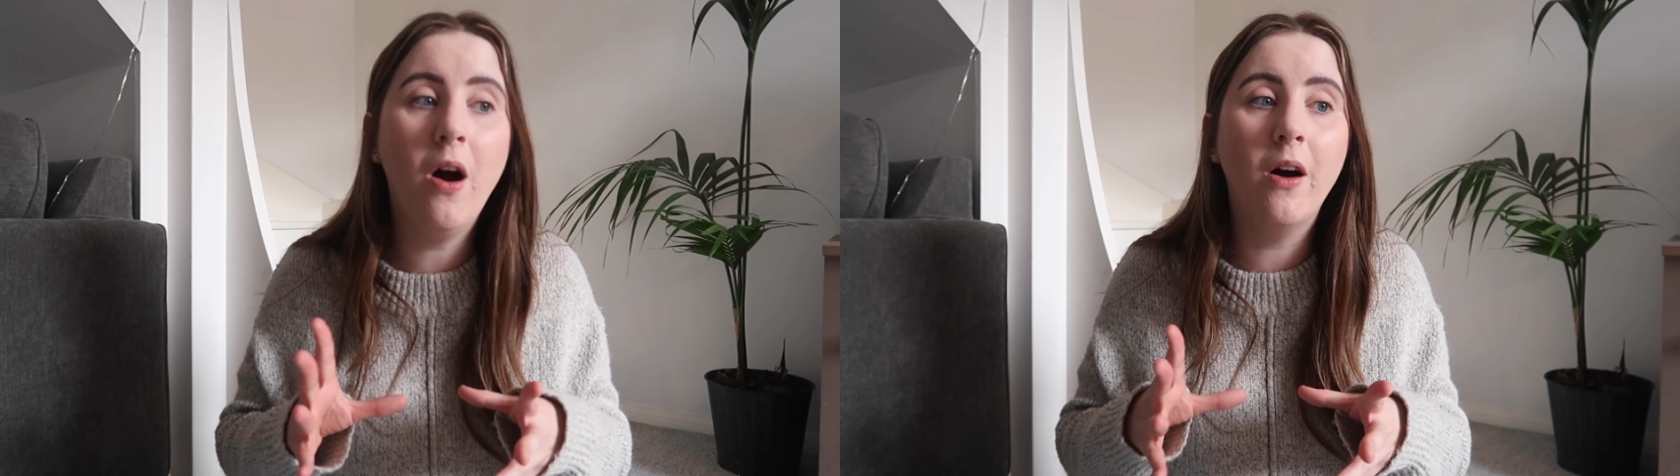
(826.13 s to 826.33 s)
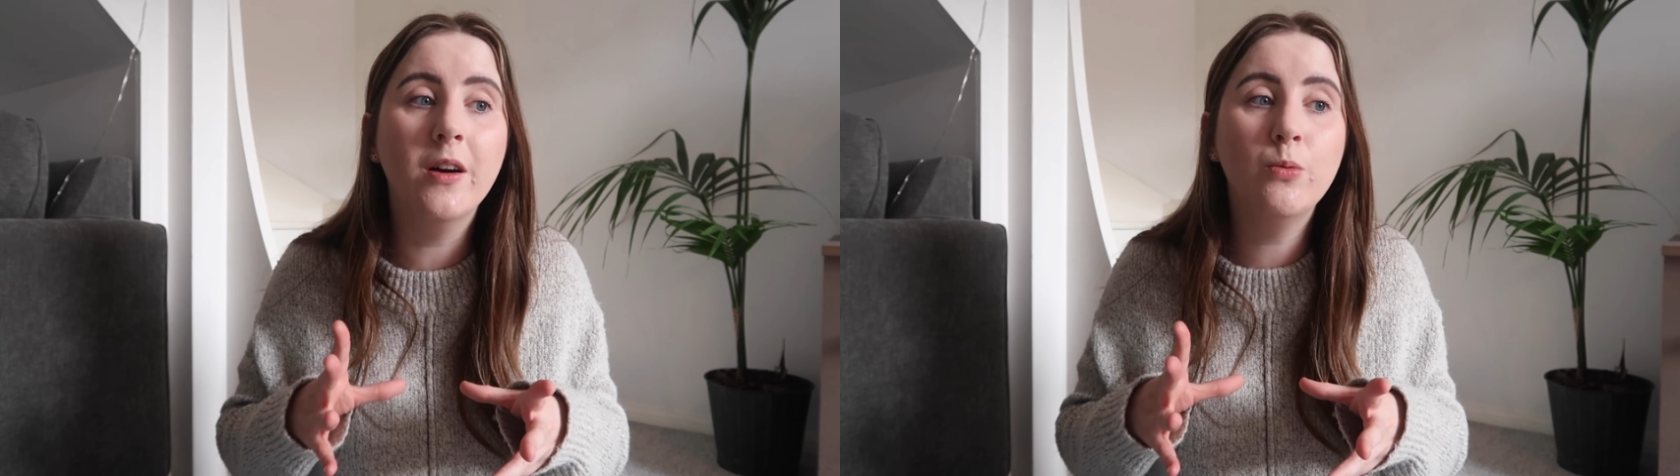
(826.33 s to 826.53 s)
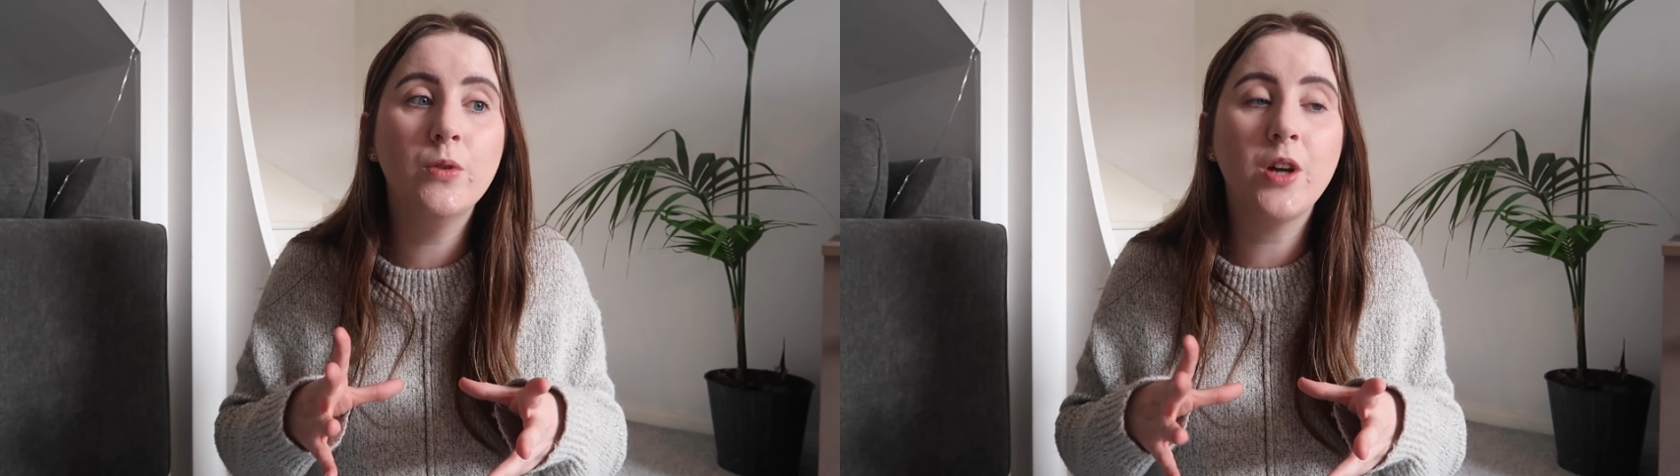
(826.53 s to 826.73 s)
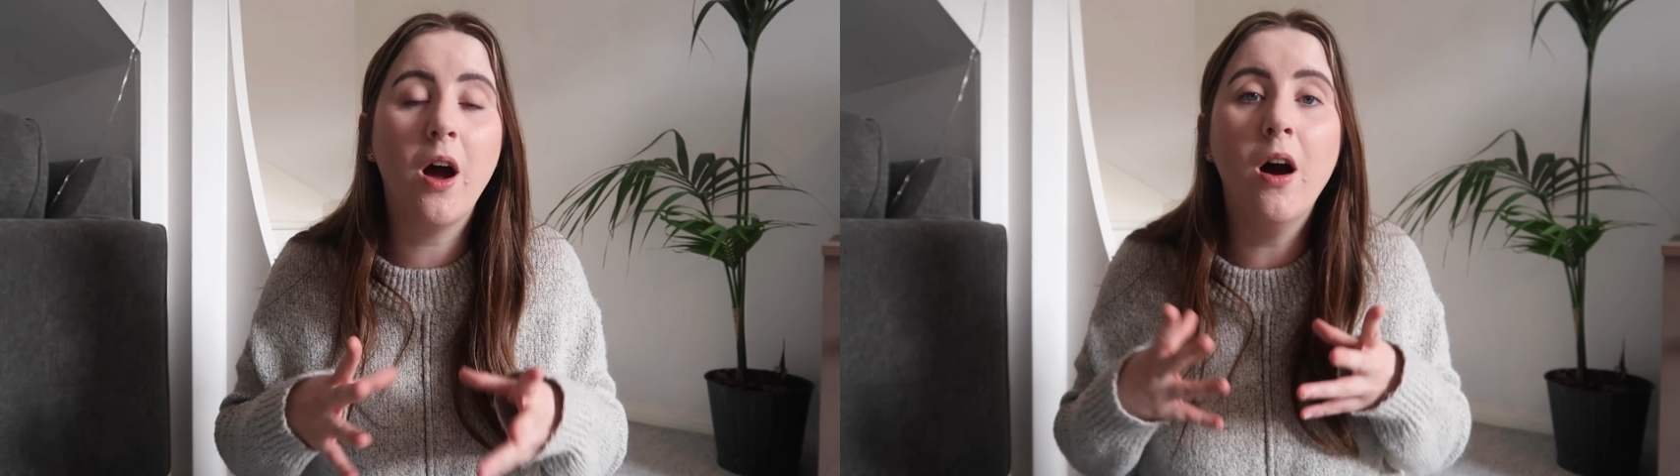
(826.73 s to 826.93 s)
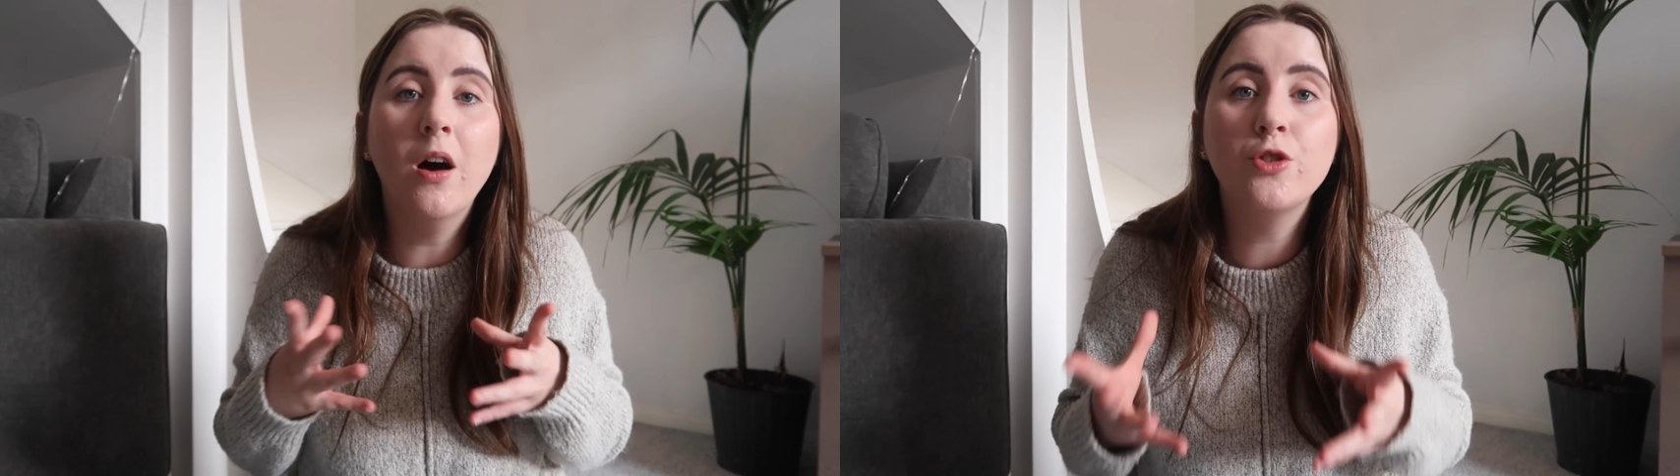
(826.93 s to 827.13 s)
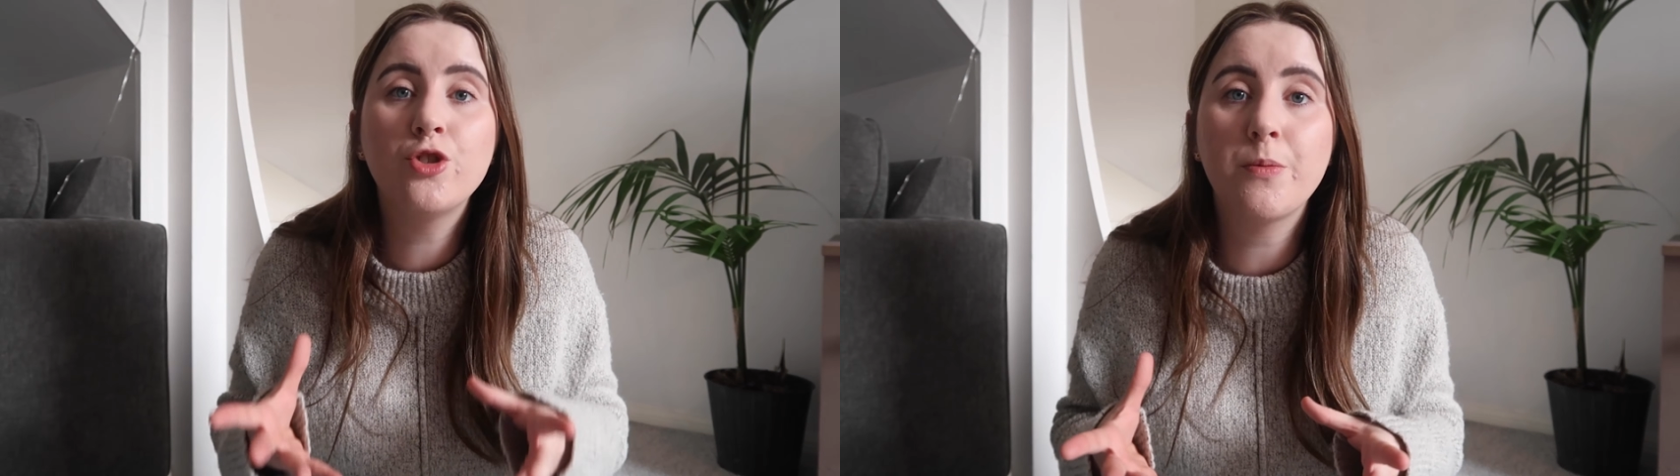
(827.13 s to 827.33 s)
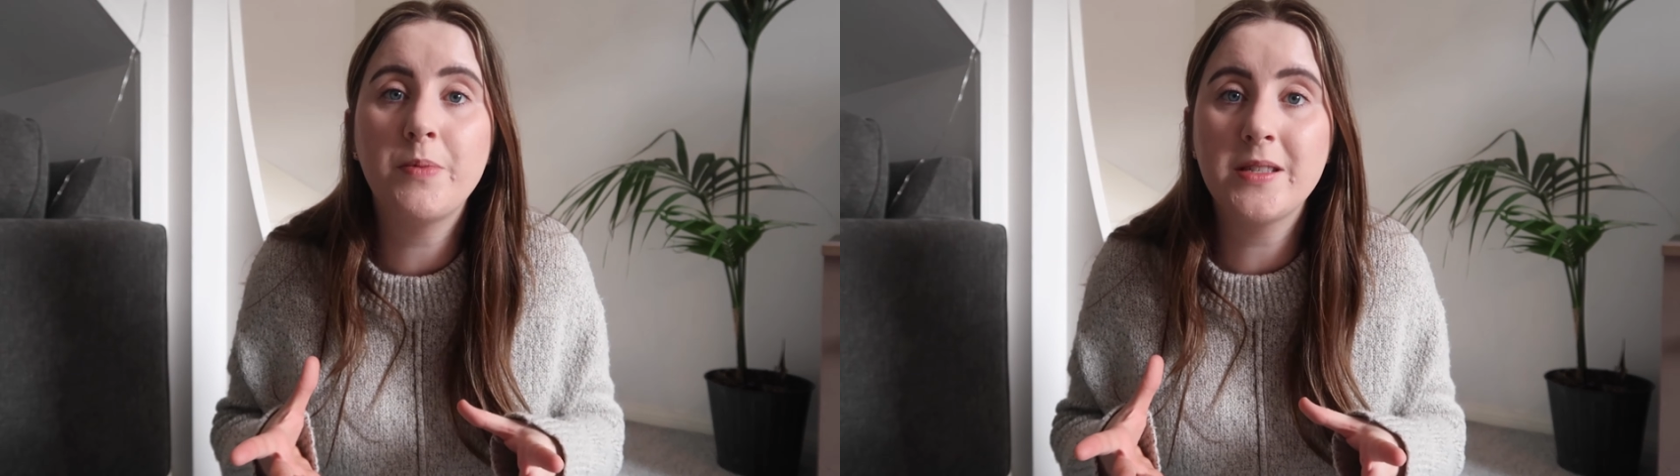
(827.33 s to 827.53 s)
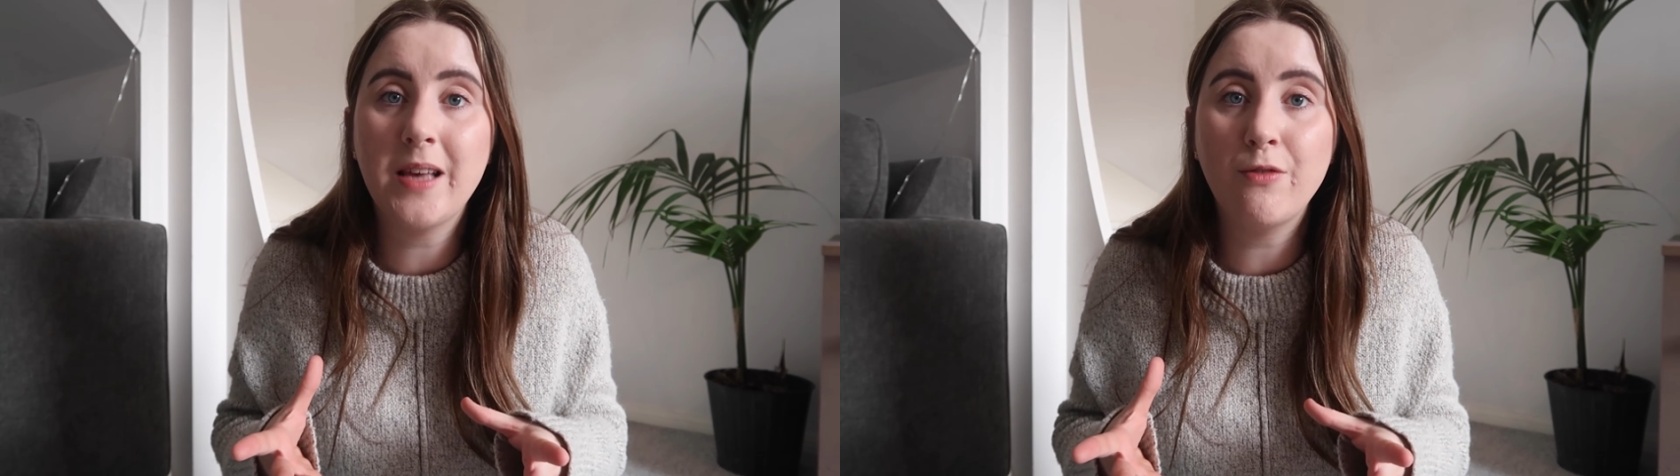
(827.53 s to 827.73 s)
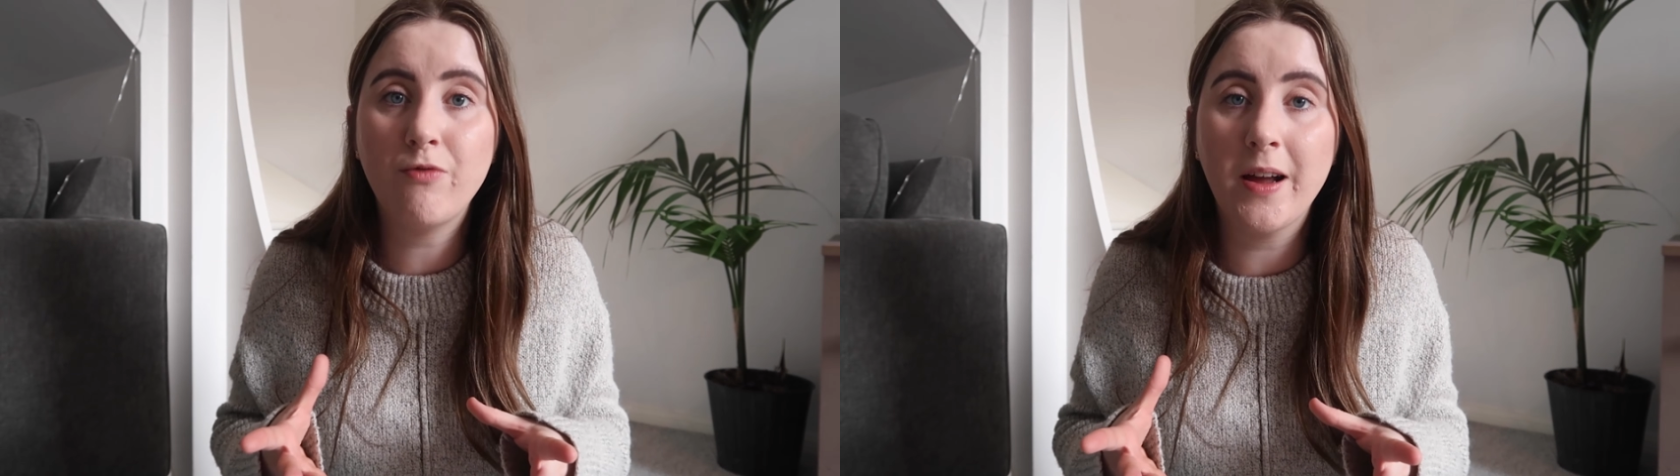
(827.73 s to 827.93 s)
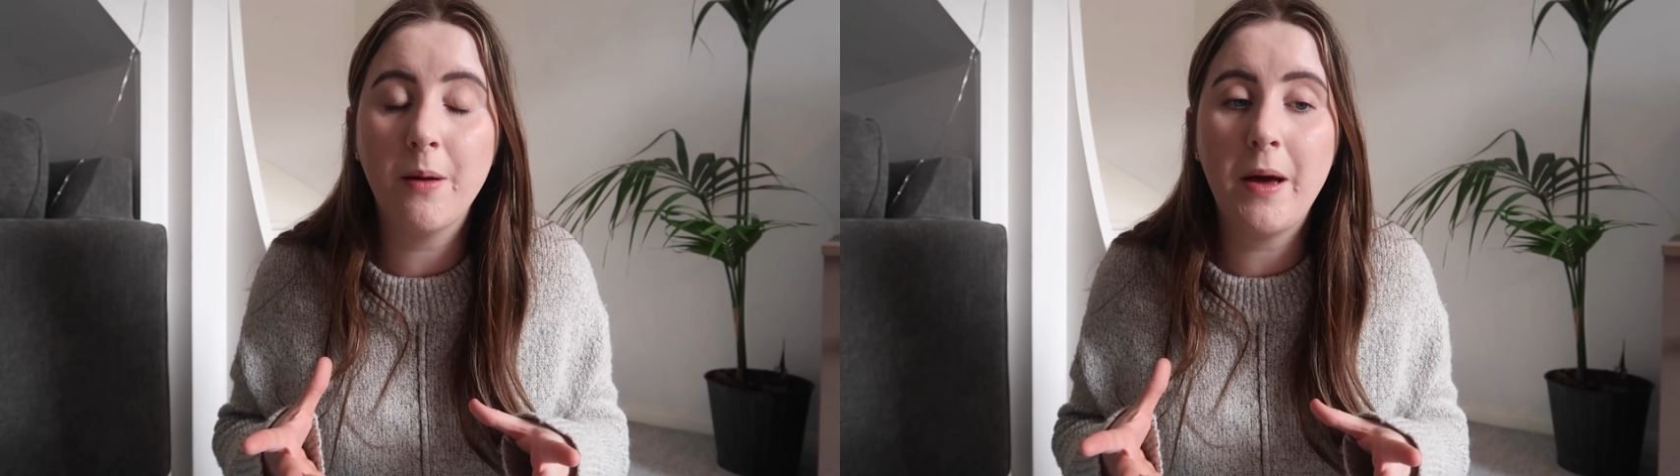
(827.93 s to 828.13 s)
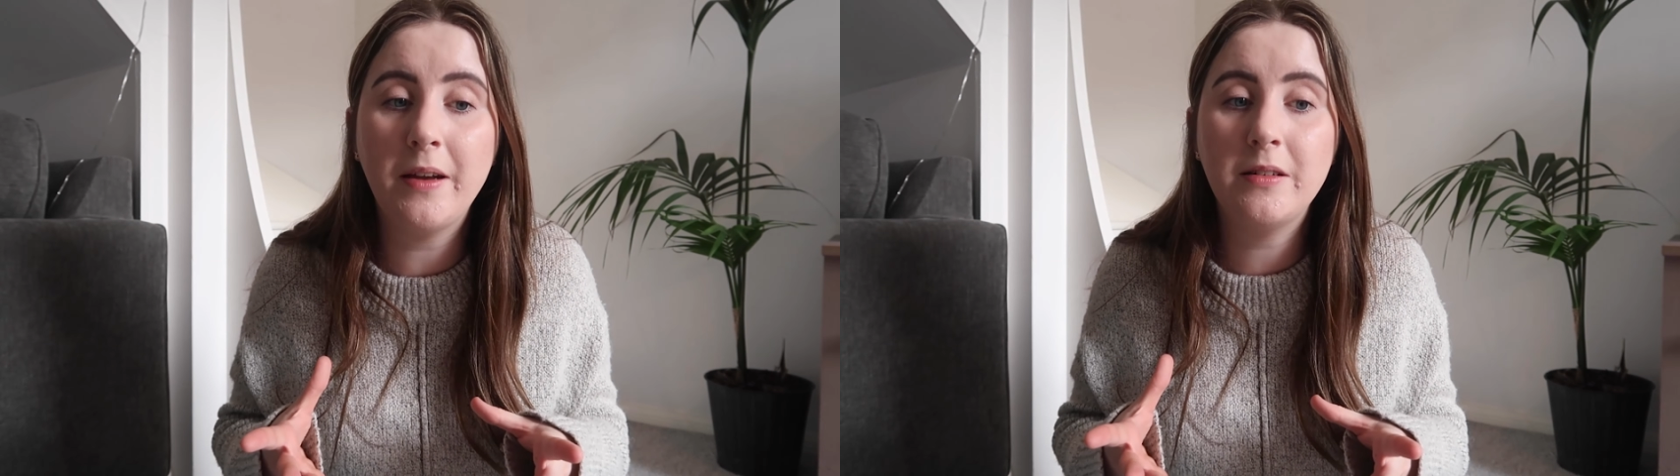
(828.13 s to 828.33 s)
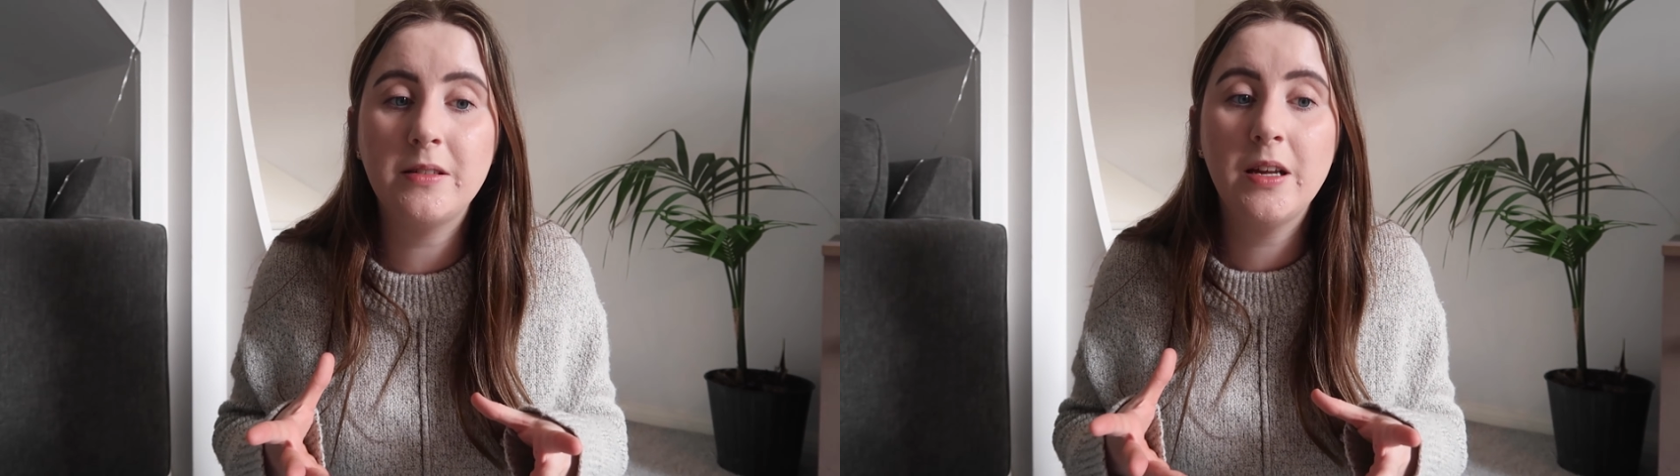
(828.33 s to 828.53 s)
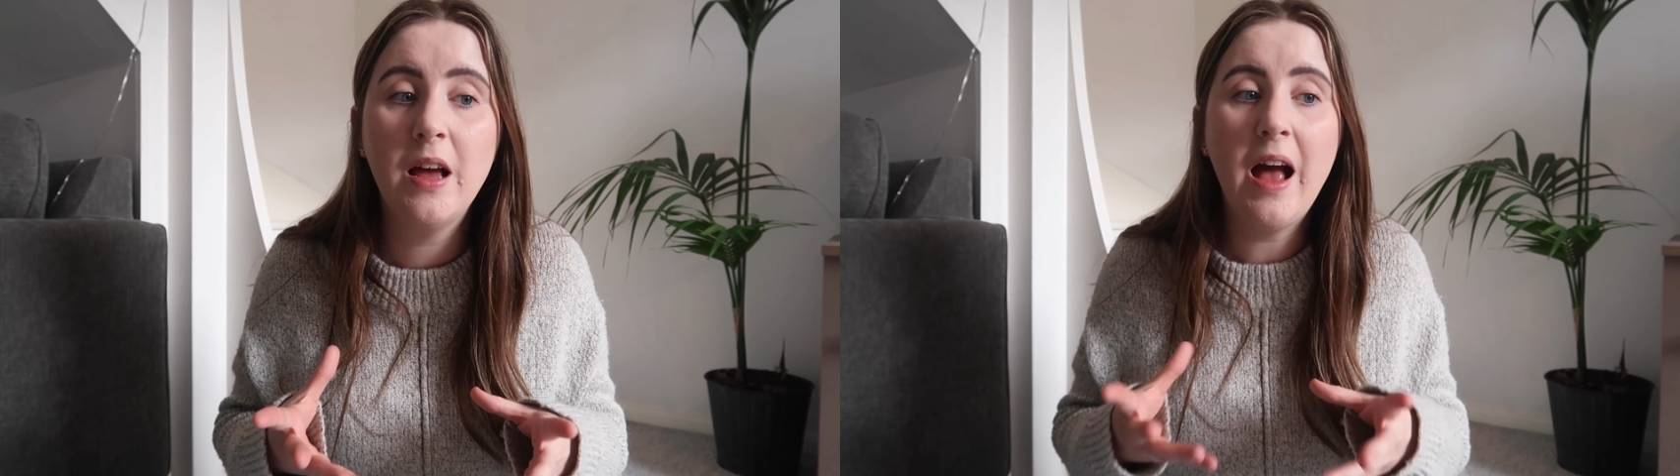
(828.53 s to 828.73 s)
I would 100% recommend